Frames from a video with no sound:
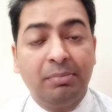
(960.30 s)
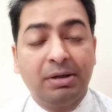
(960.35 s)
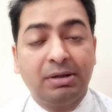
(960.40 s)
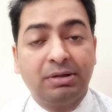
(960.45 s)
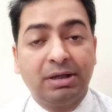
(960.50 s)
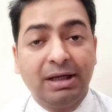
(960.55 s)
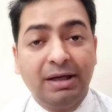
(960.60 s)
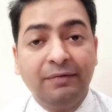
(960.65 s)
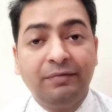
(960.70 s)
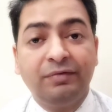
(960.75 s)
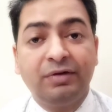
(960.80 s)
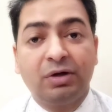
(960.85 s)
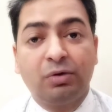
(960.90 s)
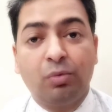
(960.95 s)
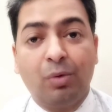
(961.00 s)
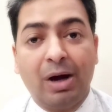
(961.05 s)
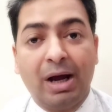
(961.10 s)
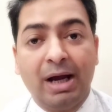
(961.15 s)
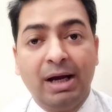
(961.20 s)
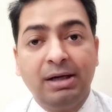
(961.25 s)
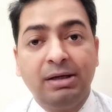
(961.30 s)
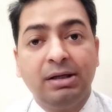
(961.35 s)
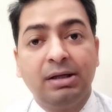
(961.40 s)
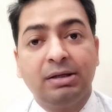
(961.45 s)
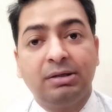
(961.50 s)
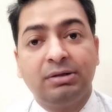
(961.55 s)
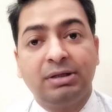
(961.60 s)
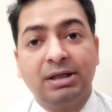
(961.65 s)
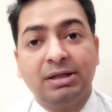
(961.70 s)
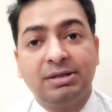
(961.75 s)
But if required,
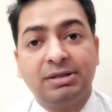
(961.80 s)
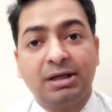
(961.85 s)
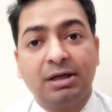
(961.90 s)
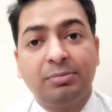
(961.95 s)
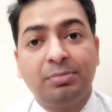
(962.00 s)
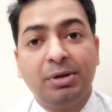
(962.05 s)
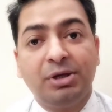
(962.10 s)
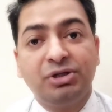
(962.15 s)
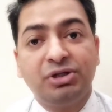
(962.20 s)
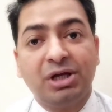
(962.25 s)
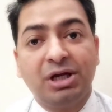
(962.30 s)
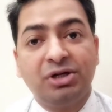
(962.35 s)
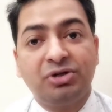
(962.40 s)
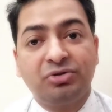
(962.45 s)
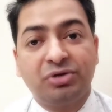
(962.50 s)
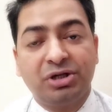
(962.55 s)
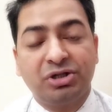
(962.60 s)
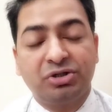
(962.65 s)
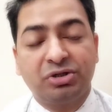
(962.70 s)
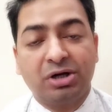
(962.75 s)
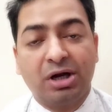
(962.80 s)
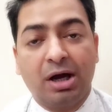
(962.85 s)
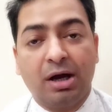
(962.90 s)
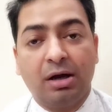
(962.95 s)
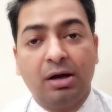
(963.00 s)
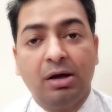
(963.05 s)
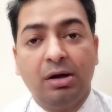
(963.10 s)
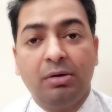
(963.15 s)
then sarpanch and treasurer,